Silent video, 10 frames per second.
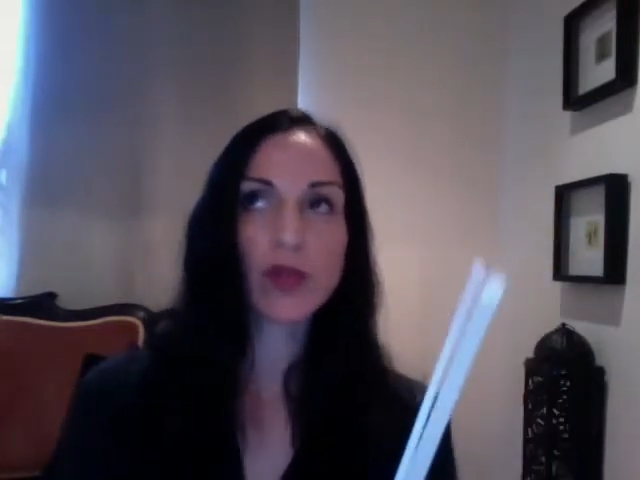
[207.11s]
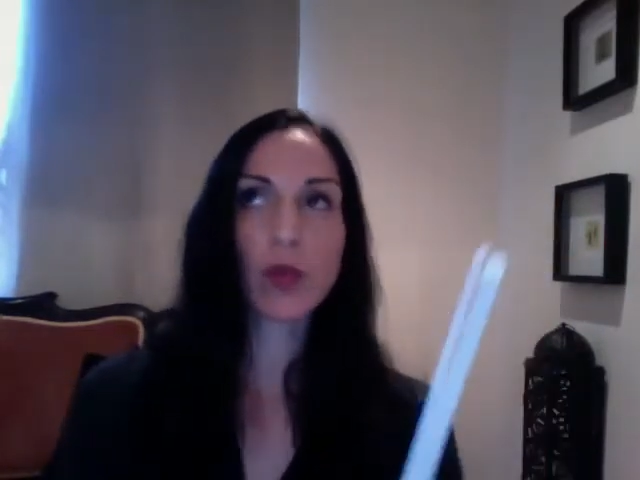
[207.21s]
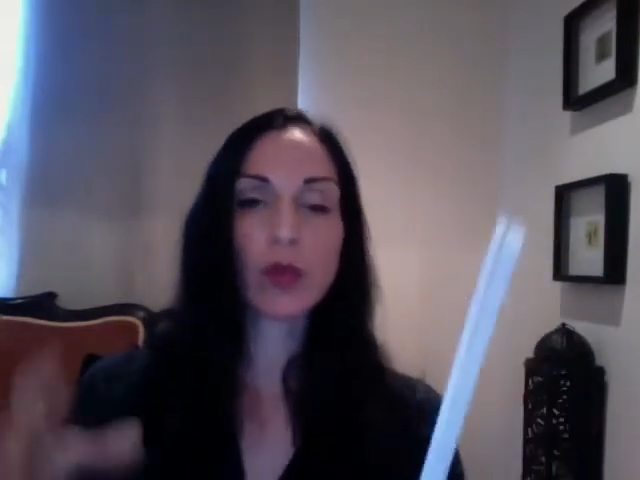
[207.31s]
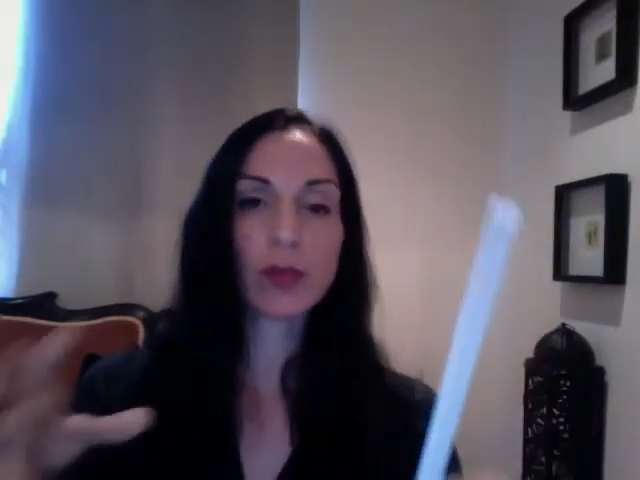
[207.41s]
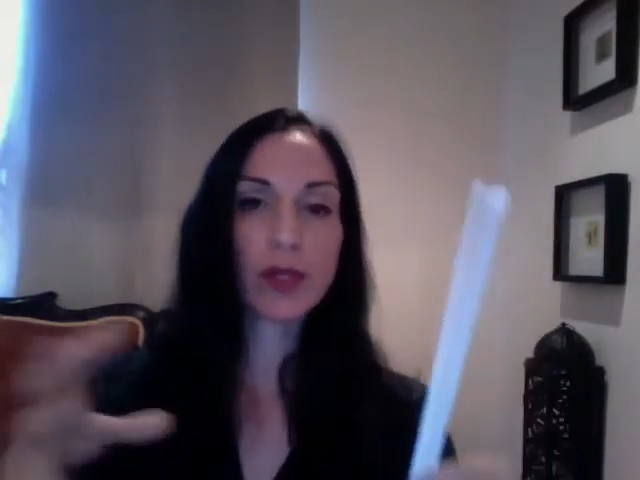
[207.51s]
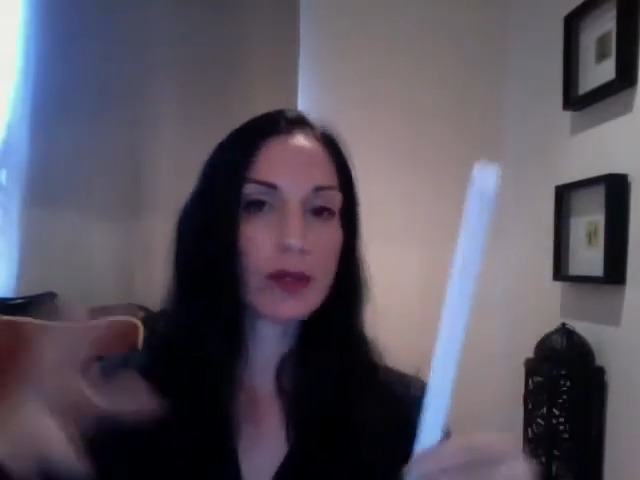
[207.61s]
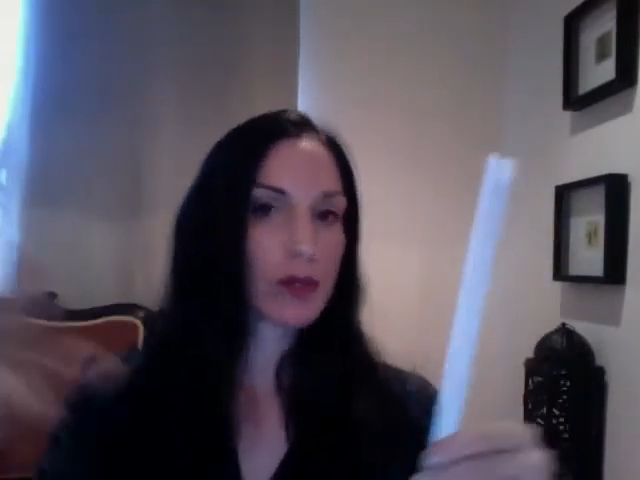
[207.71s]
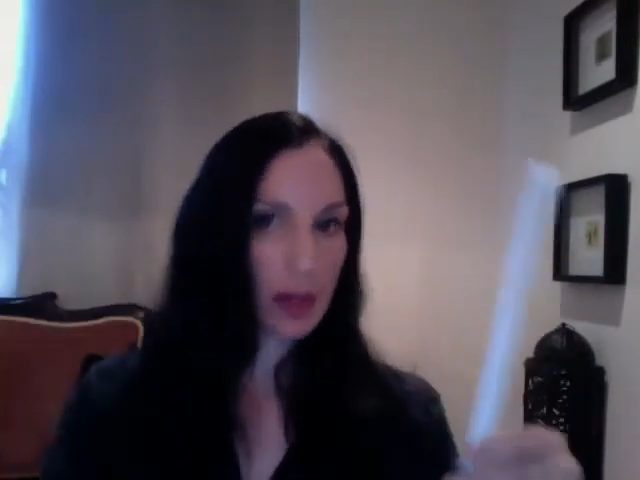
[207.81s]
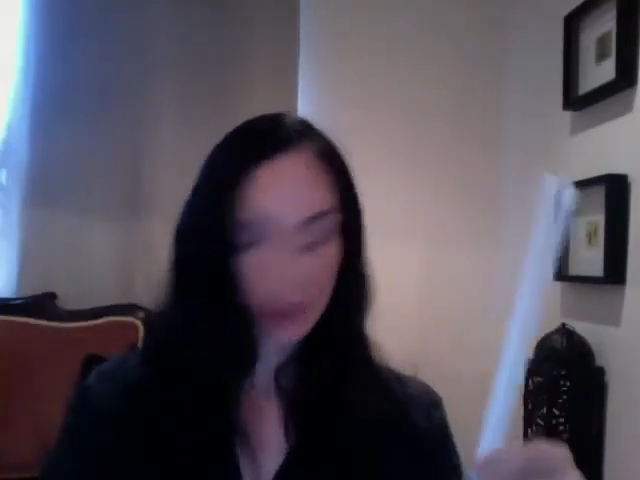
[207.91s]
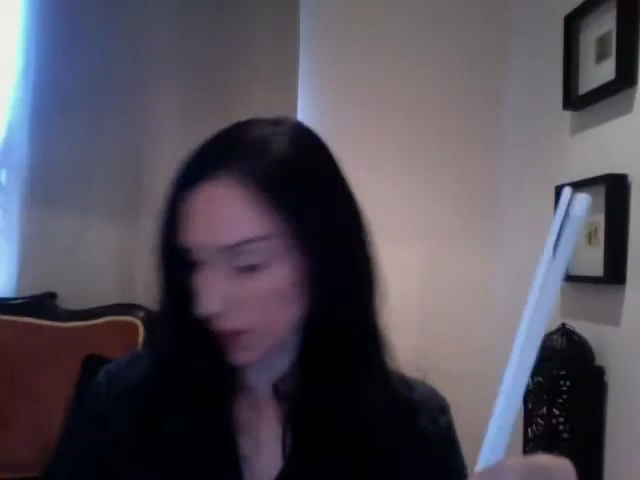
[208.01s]
it would be,
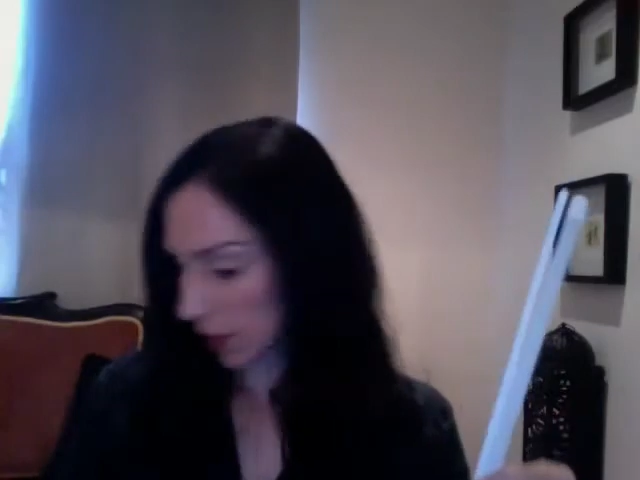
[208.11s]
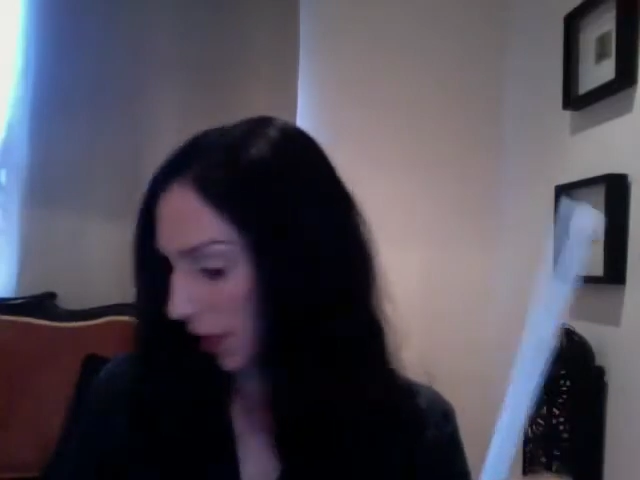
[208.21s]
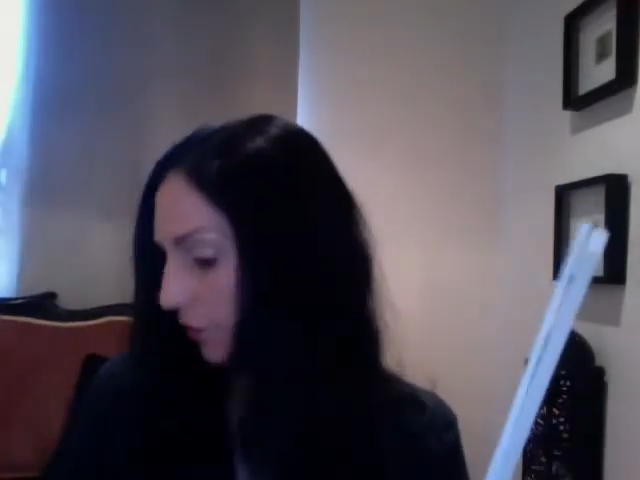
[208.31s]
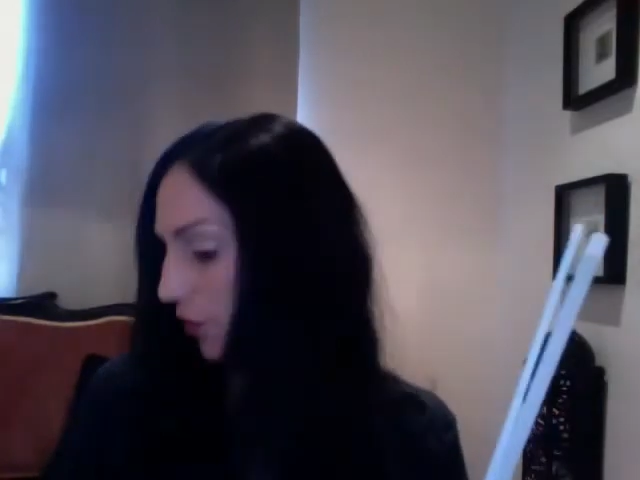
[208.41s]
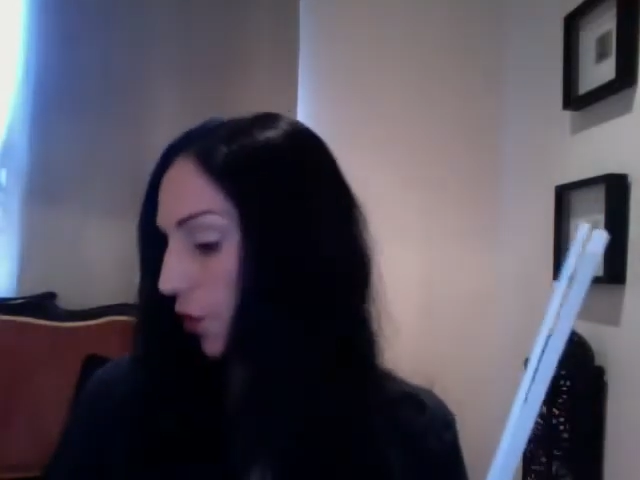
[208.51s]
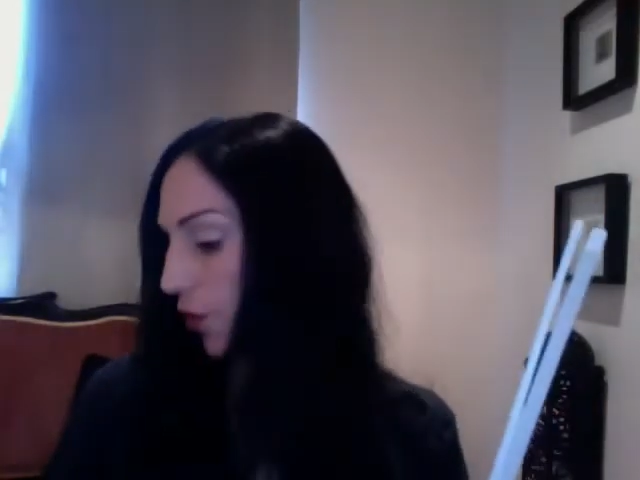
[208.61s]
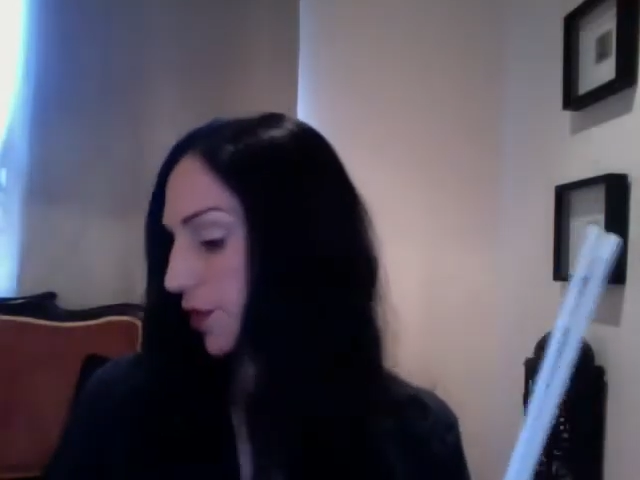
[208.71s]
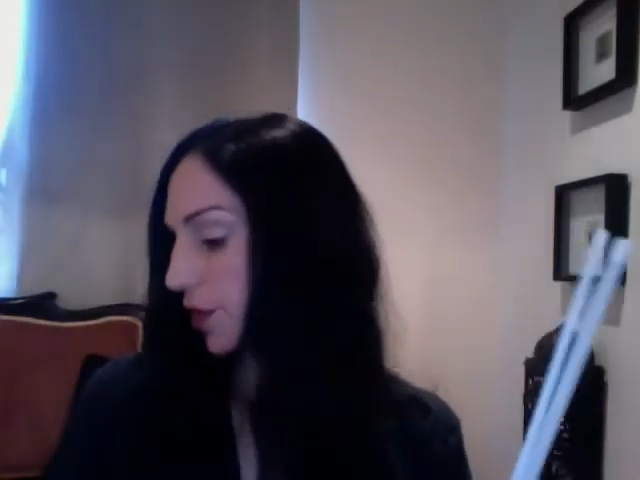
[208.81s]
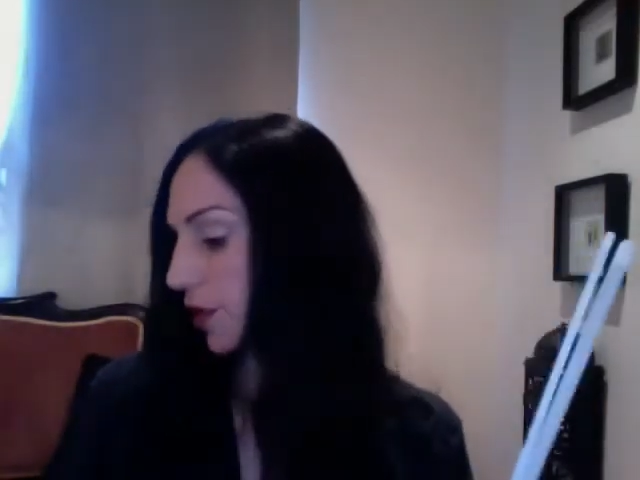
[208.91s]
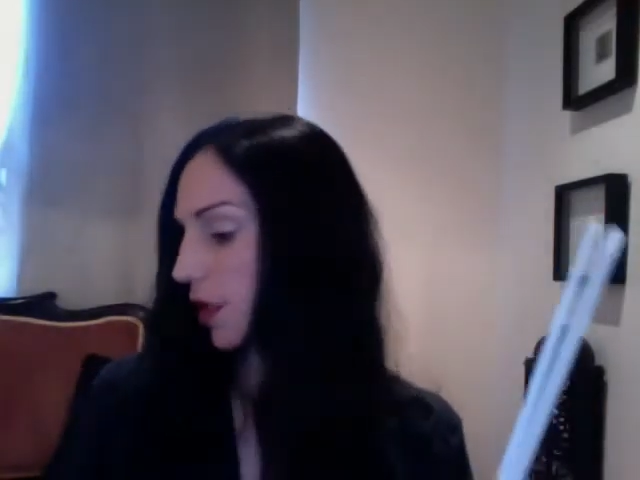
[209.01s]
say, at the side of the
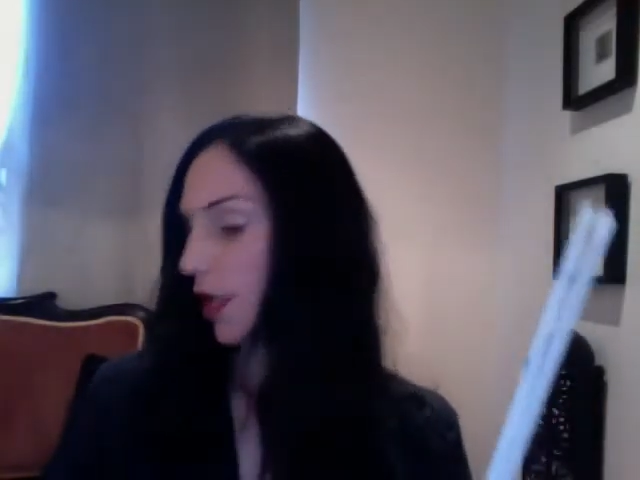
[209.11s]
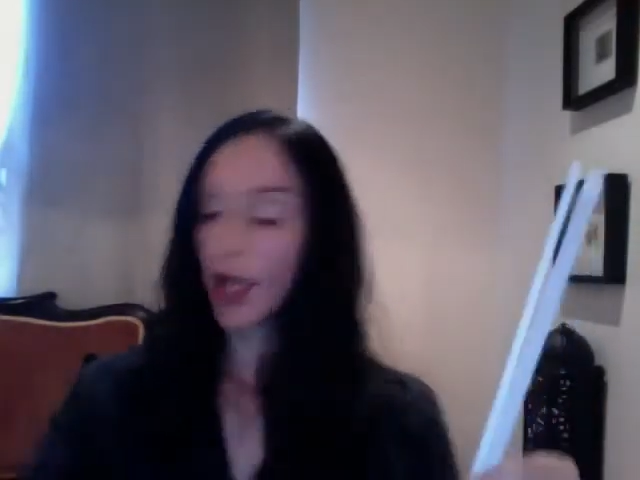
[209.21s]
corset.